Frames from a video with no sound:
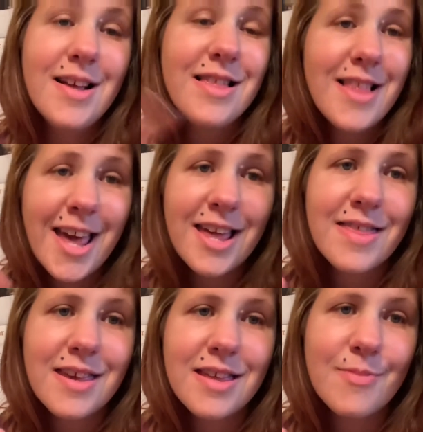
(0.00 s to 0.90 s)
like
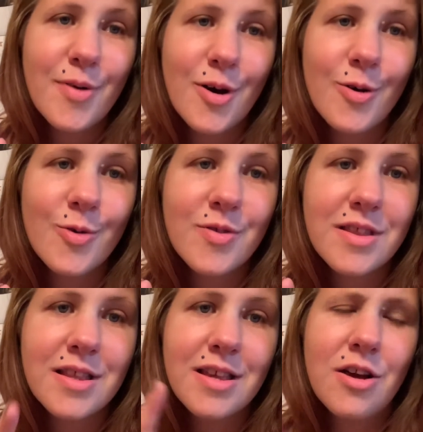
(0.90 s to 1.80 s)
this post,
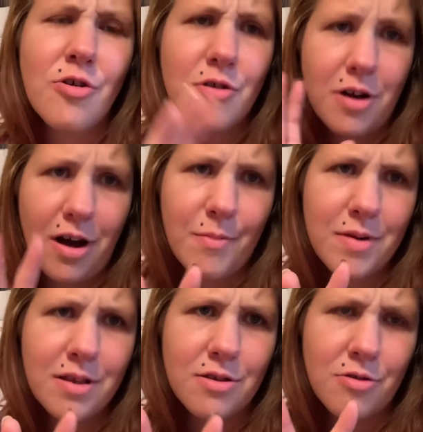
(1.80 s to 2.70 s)
or comment,
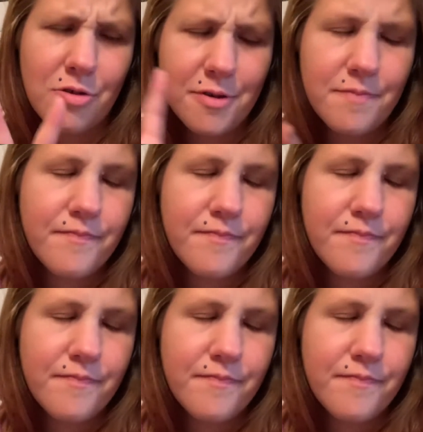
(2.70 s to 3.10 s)
or